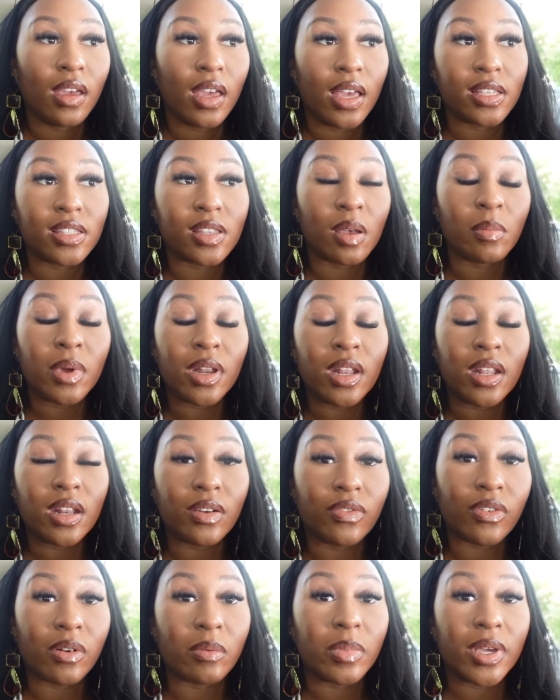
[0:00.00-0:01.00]
it's so many
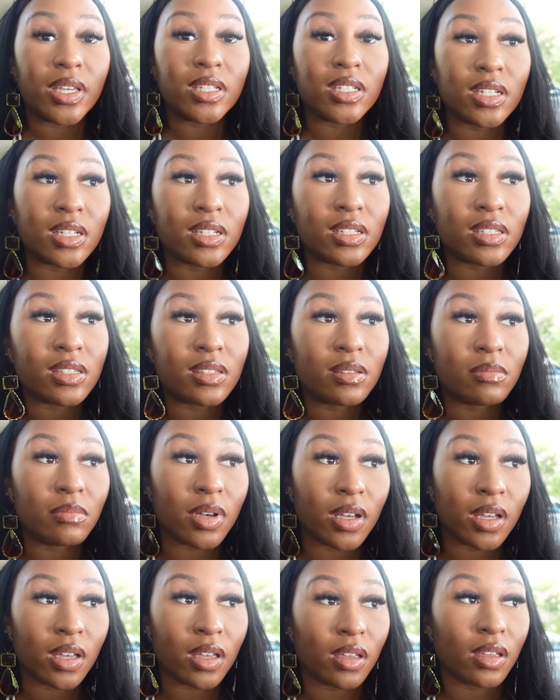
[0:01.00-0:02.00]
different beaches,
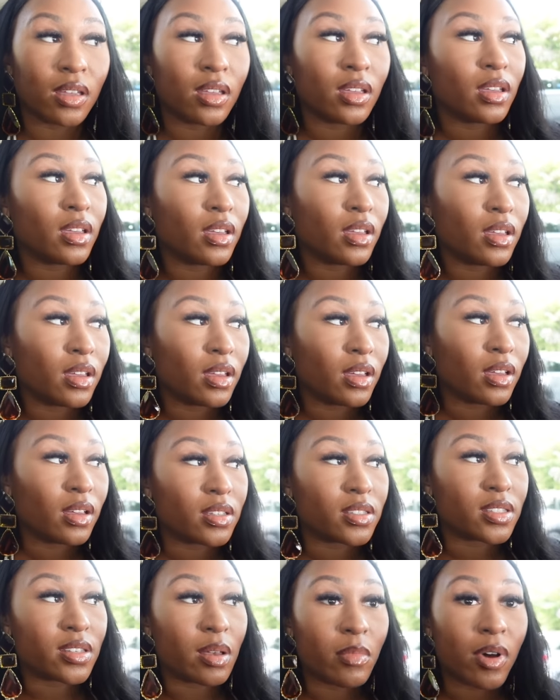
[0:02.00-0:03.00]
but
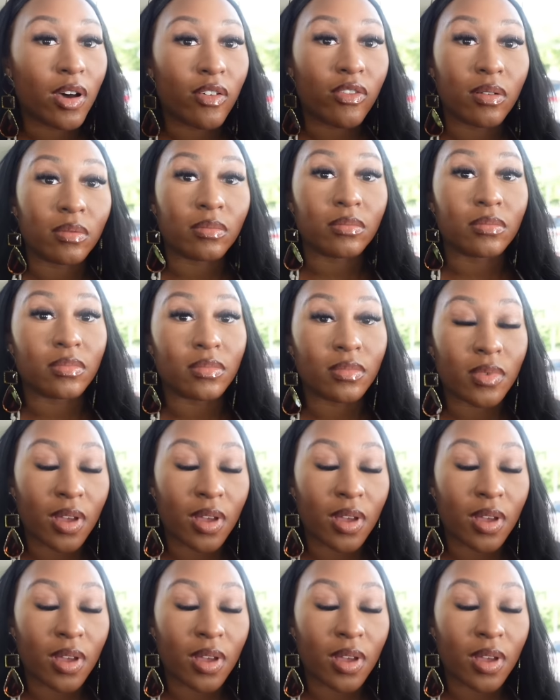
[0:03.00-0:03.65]
some of them,